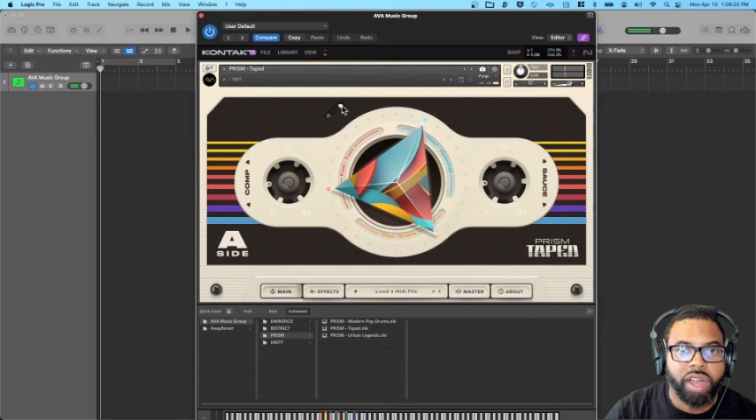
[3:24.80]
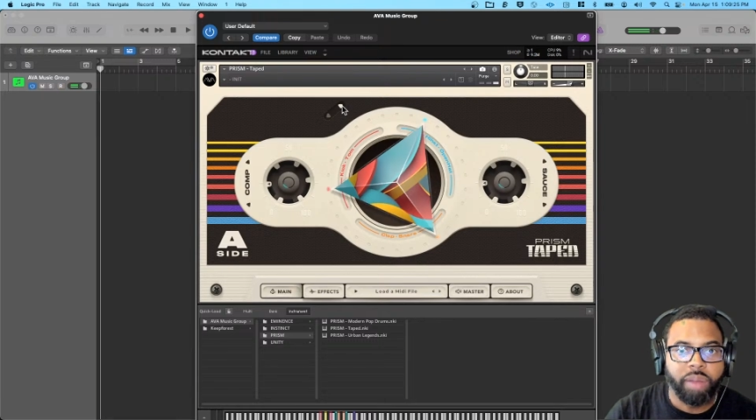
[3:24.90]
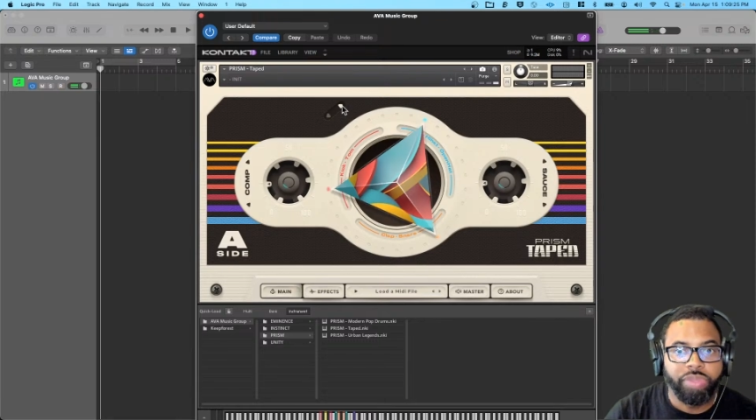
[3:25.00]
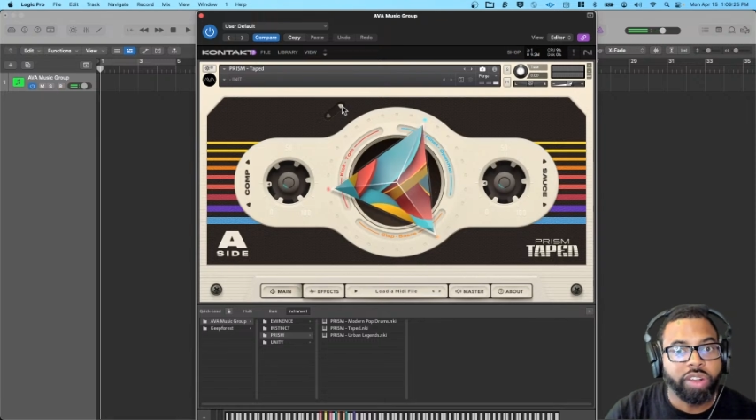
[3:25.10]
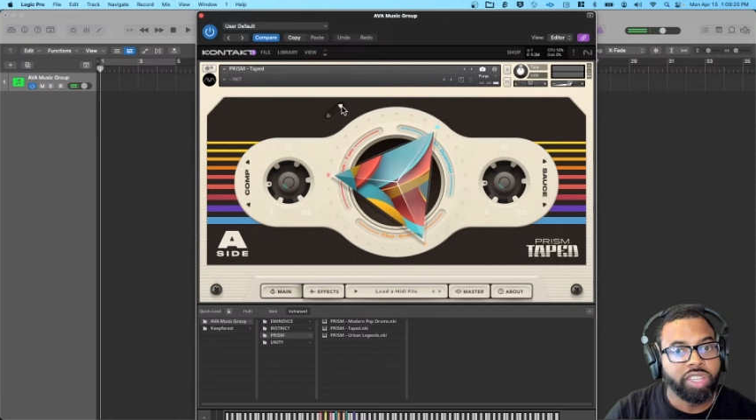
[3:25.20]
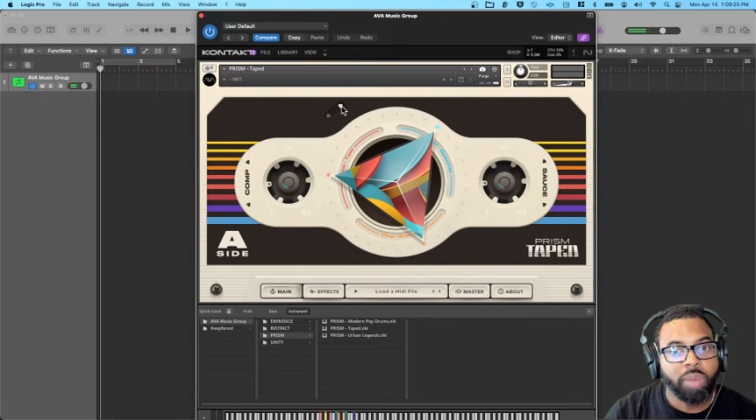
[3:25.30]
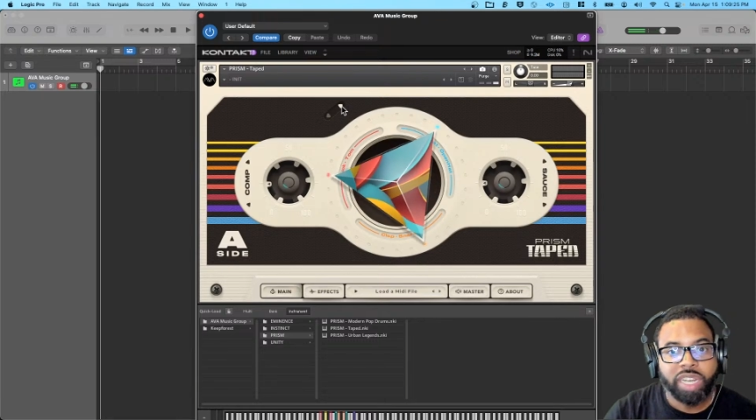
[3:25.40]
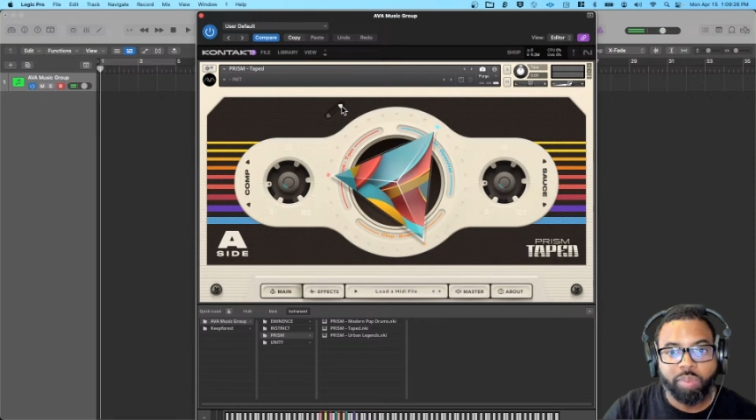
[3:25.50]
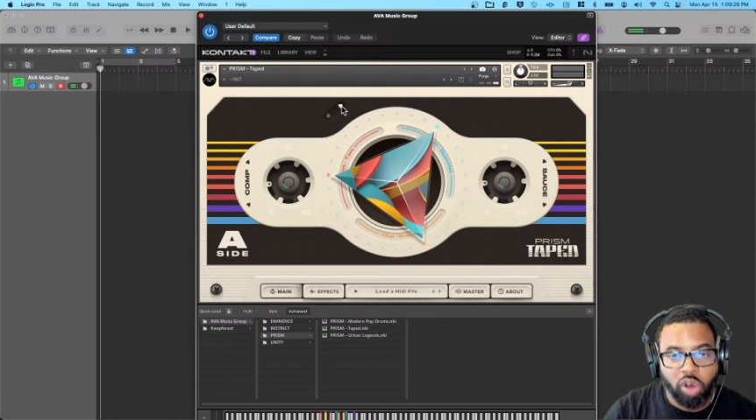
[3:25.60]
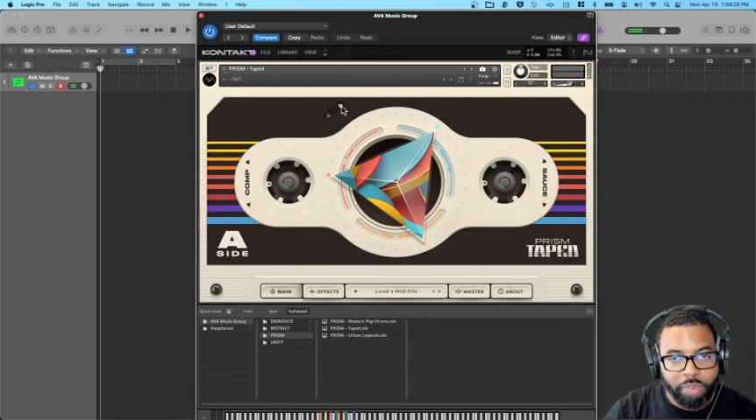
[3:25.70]
There's so
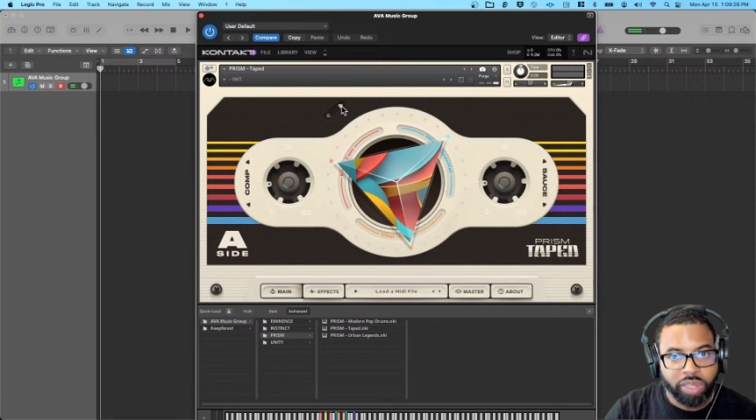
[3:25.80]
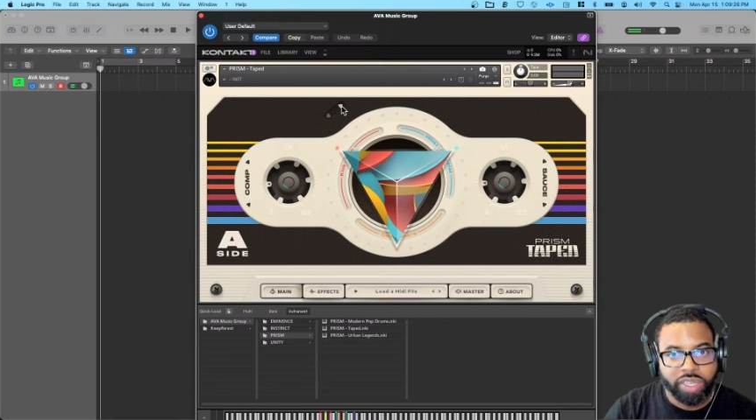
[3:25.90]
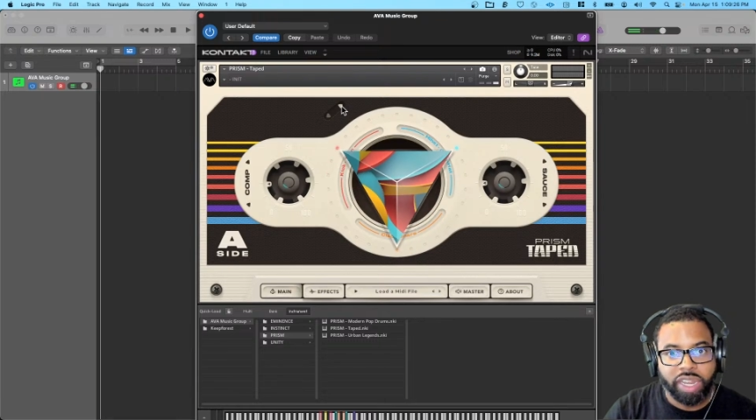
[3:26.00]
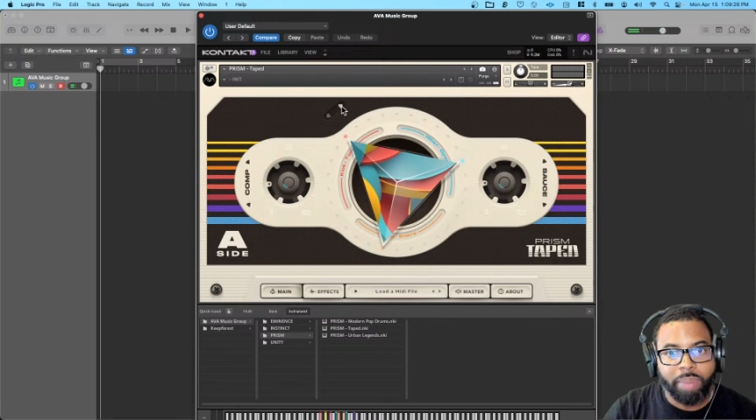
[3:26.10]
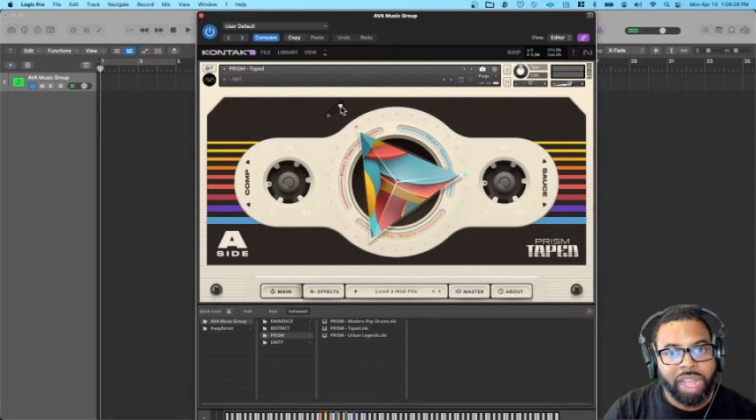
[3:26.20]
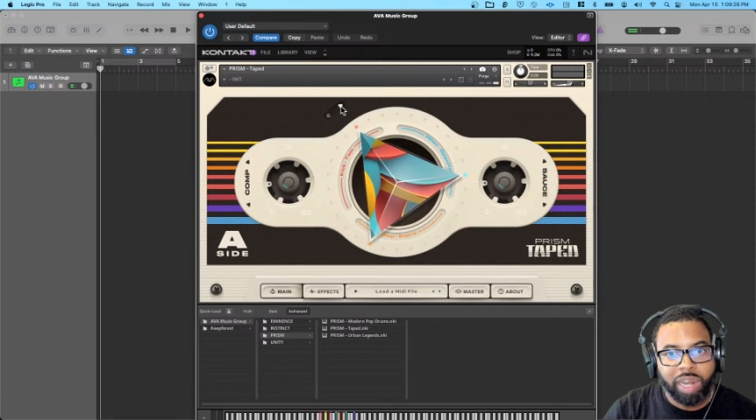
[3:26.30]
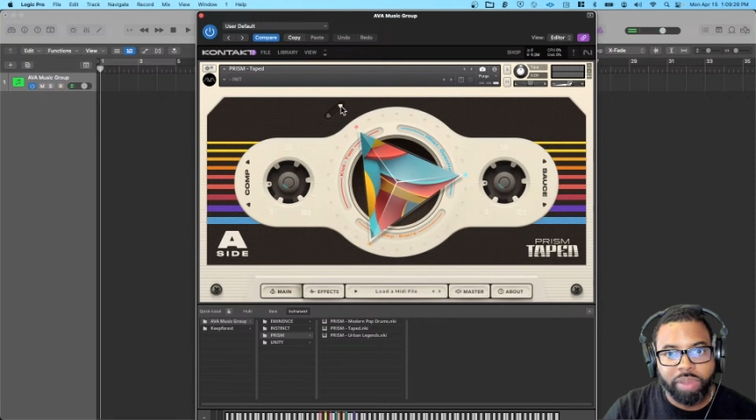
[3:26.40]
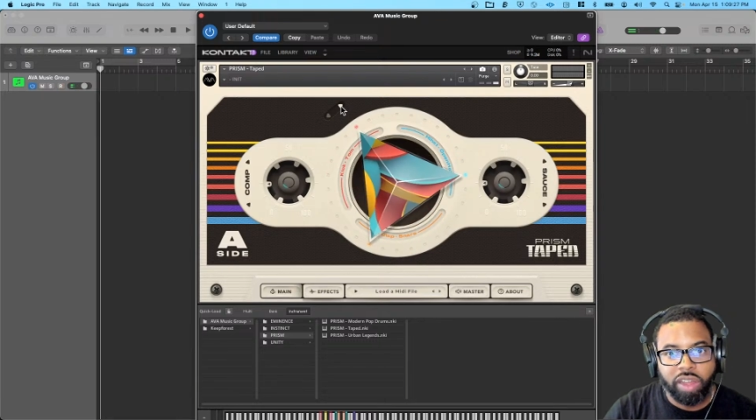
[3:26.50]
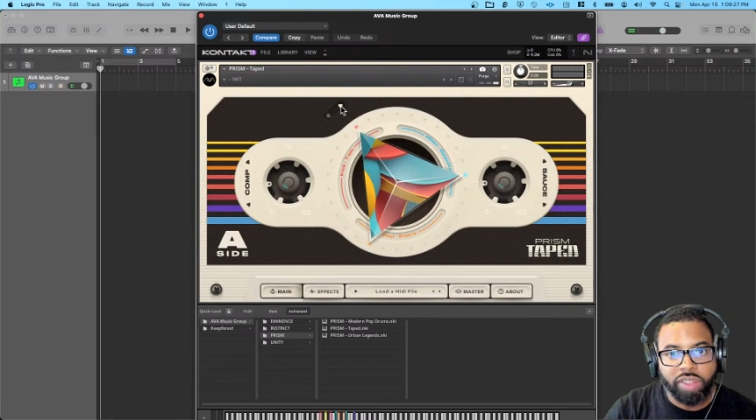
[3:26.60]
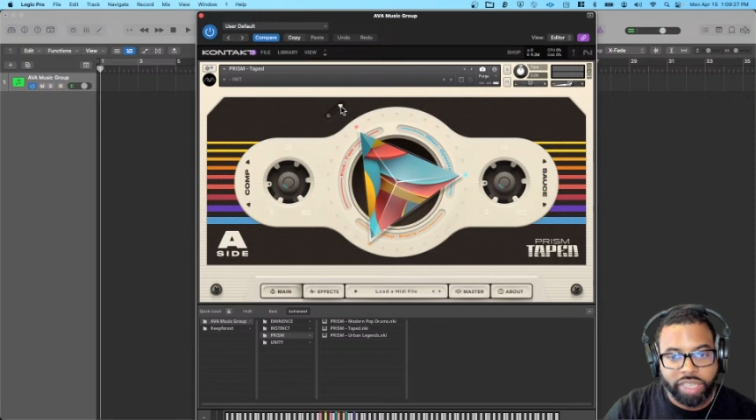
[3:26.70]
much more built in. I'm not going to play
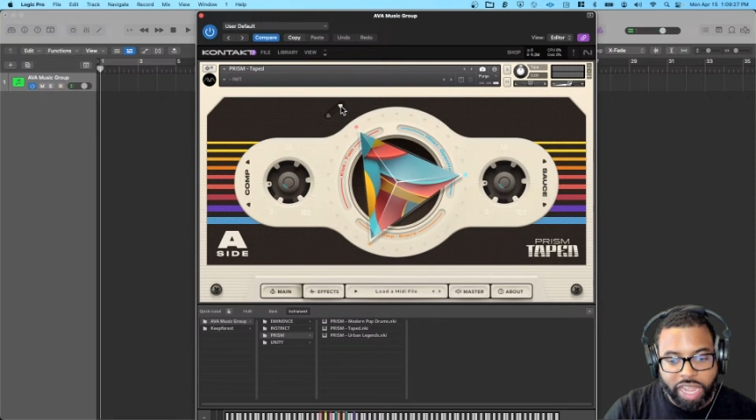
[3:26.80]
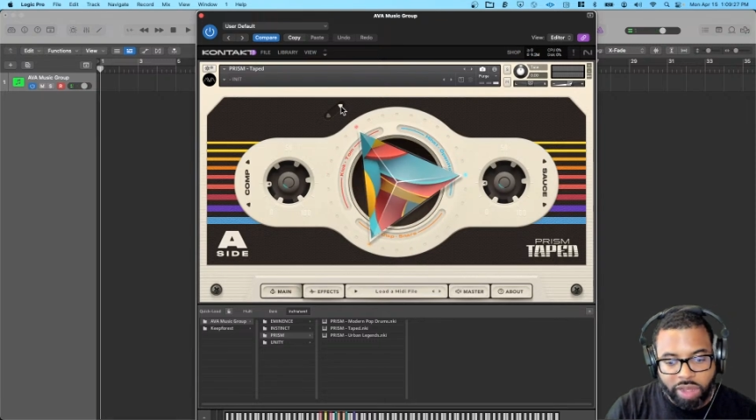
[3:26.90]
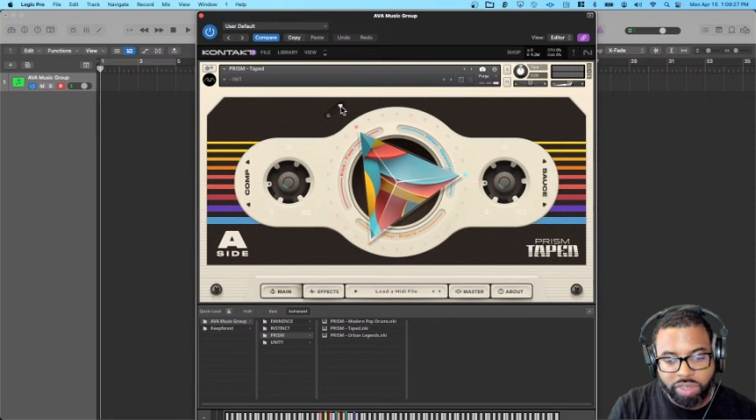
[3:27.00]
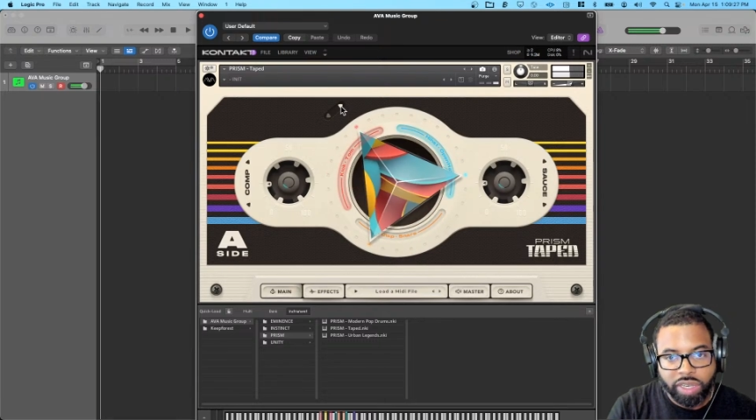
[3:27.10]
all the sounds.